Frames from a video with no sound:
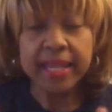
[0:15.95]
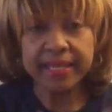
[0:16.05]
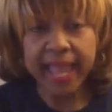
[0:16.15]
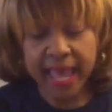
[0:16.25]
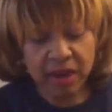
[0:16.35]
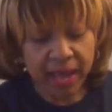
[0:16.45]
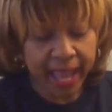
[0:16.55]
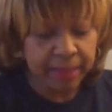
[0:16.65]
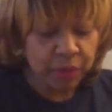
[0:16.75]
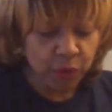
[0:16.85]
Now,
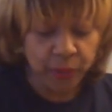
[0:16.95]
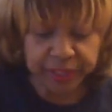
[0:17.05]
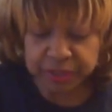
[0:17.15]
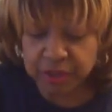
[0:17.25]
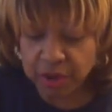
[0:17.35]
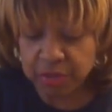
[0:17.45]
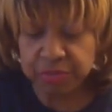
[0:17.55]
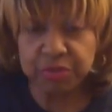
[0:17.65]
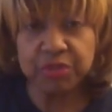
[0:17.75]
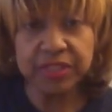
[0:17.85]
I am going to go
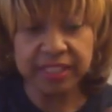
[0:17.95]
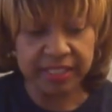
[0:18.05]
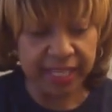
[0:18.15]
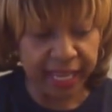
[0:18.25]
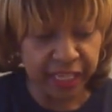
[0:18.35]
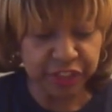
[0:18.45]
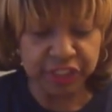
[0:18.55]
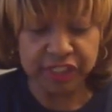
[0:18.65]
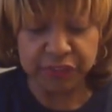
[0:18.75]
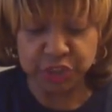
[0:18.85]
through the
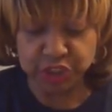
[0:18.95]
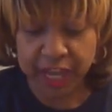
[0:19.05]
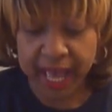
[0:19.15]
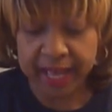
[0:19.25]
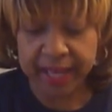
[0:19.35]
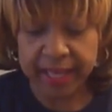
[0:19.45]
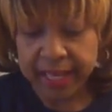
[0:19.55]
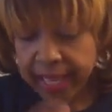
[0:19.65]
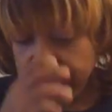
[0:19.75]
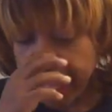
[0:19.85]
stages of shock,
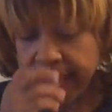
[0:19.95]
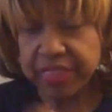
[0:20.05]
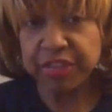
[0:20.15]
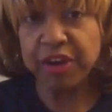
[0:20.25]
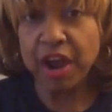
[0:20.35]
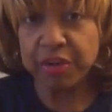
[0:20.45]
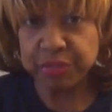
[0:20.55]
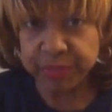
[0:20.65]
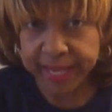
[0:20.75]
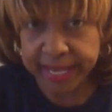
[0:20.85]
and there are
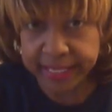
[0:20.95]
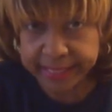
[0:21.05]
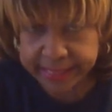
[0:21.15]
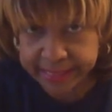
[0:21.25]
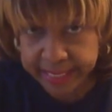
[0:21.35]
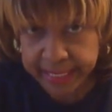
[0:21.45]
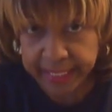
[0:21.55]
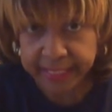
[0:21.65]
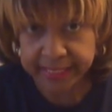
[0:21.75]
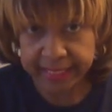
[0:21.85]
3
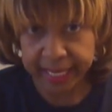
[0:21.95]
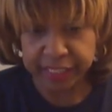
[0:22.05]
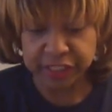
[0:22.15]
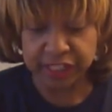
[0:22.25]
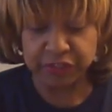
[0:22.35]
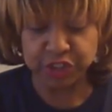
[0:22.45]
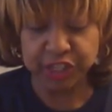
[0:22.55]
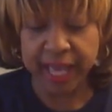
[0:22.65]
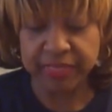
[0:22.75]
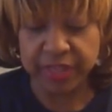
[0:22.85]
distinct stages of
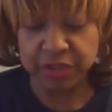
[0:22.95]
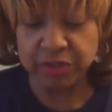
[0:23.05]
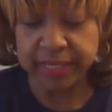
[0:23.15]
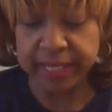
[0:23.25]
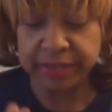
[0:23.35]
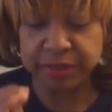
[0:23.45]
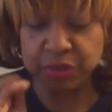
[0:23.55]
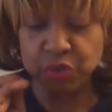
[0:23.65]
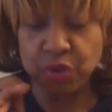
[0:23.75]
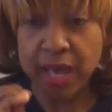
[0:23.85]
shock that you'll need
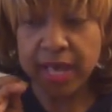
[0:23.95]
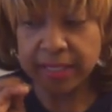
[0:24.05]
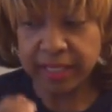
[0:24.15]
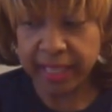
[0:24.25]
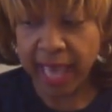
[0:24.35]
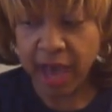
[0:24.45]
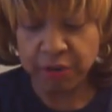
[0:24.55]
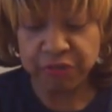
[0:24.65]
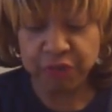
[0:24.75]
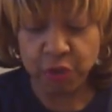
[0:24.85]
to look
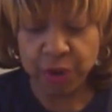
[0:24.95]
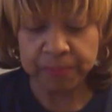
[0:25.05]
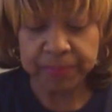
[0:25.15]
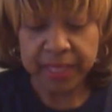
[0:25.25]
out for.